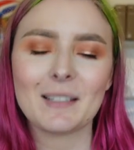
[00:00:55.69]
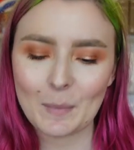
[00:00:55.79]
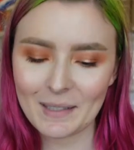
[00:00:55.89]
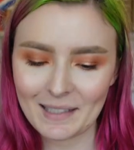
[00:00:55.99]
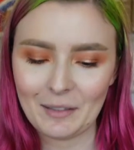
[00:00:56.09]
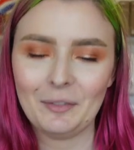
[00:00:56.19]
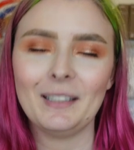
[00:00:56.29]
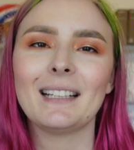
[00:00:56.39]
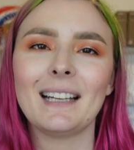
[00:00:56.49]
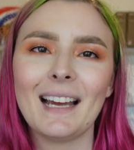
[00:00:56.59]

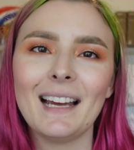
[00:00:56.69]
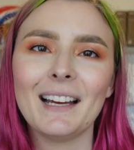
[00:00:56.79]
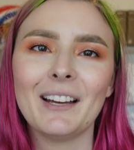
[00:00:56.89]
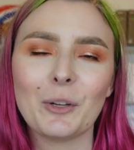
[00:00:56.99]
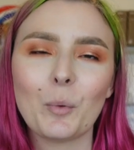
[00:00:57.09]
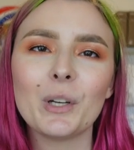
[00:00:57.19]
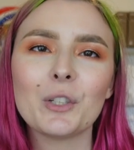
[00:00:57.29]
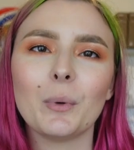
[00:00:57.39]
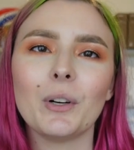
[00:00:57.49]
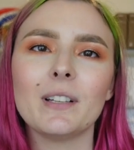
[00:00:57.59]
specific ad,
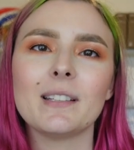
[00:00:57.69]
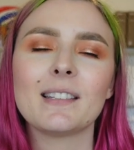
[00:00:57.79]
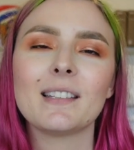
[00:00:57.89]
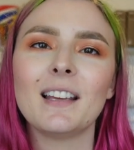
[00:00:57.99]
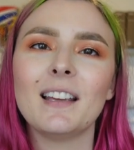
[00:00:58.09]
which was